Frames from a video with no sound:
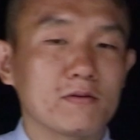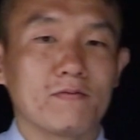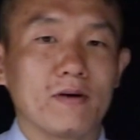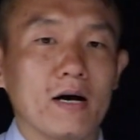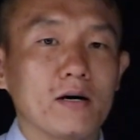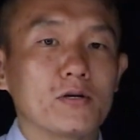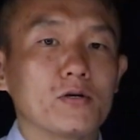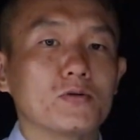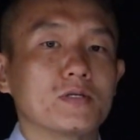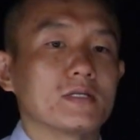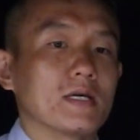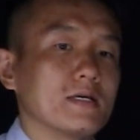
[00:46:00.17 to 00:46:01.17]
value
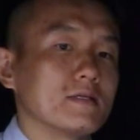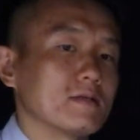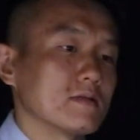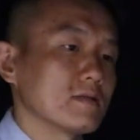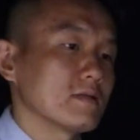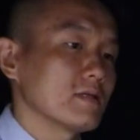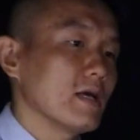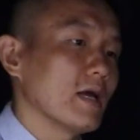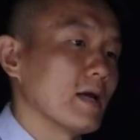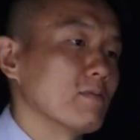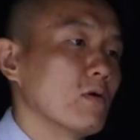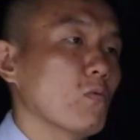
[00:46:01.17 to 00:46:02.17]
stays the
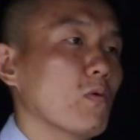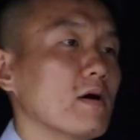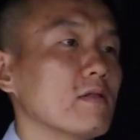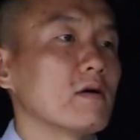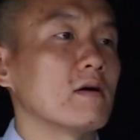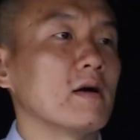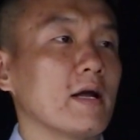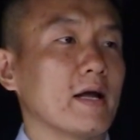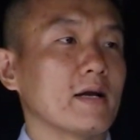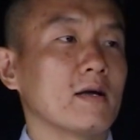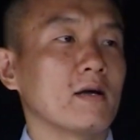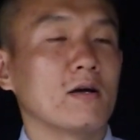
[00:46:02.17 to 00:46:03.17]
same, whether
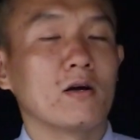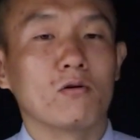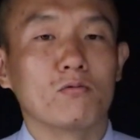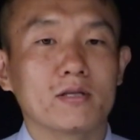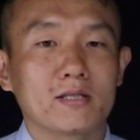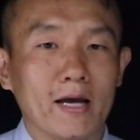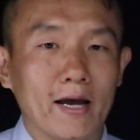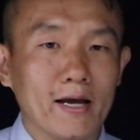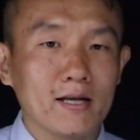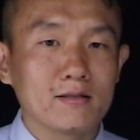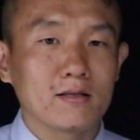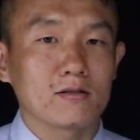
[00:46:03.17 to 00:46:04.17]
it
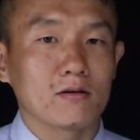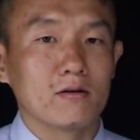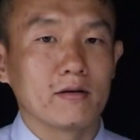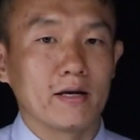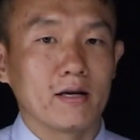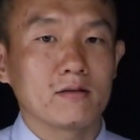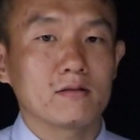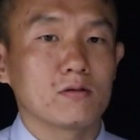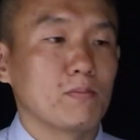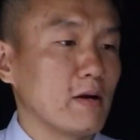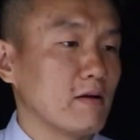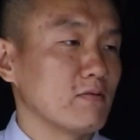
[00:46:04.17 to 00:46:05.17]
retains its earnings to
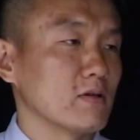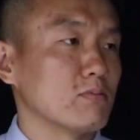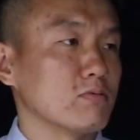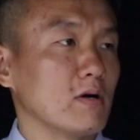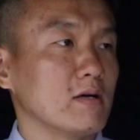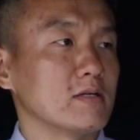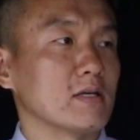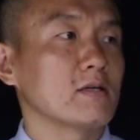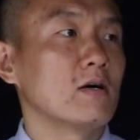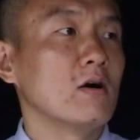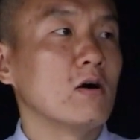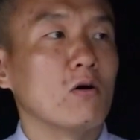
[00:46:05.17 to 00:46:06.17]
pay for the project
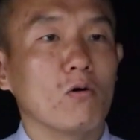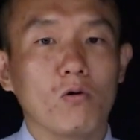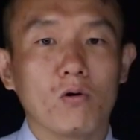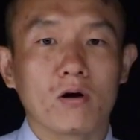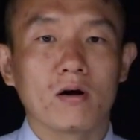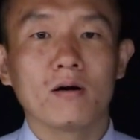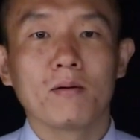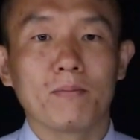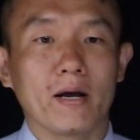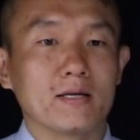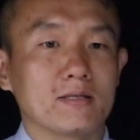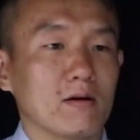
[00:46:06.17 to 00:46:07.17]
or
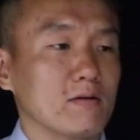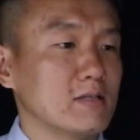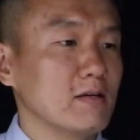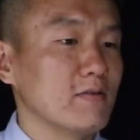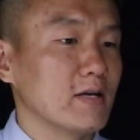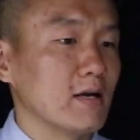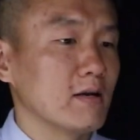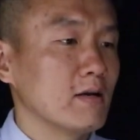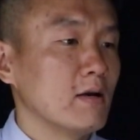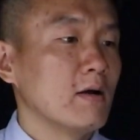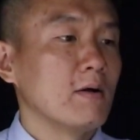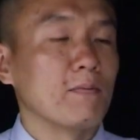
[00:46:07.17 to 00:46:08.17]
pays out a dividend,
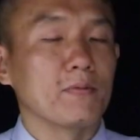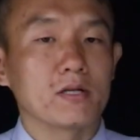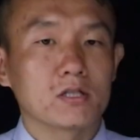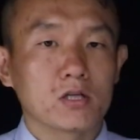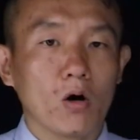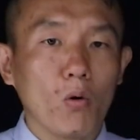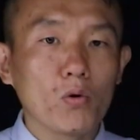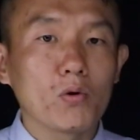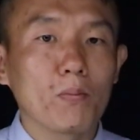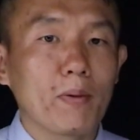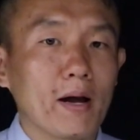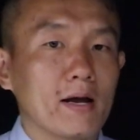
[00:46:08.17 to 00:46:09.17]
the
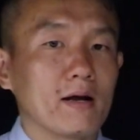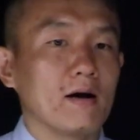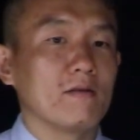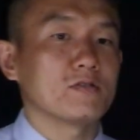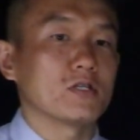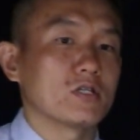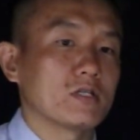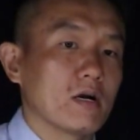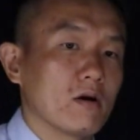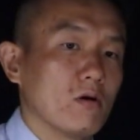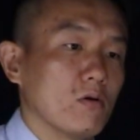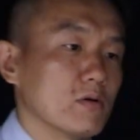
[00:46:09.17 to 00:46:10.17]
total payoff to
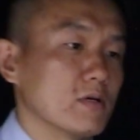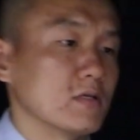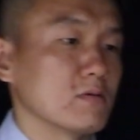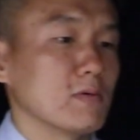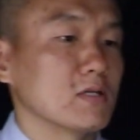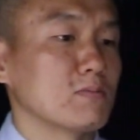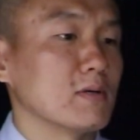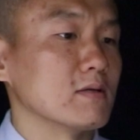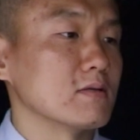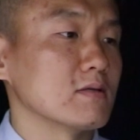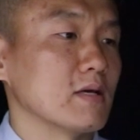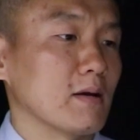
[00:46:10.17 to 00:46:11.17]
shareholders must be the
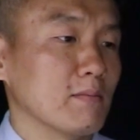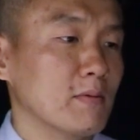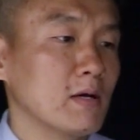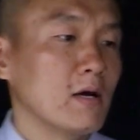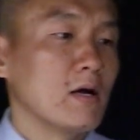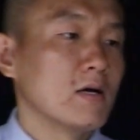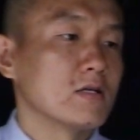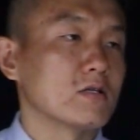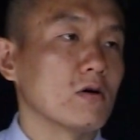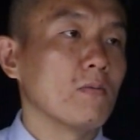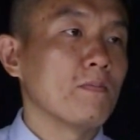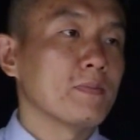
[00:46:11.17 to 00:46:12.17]
same.
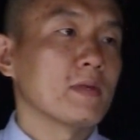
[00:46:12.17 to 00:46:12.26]
So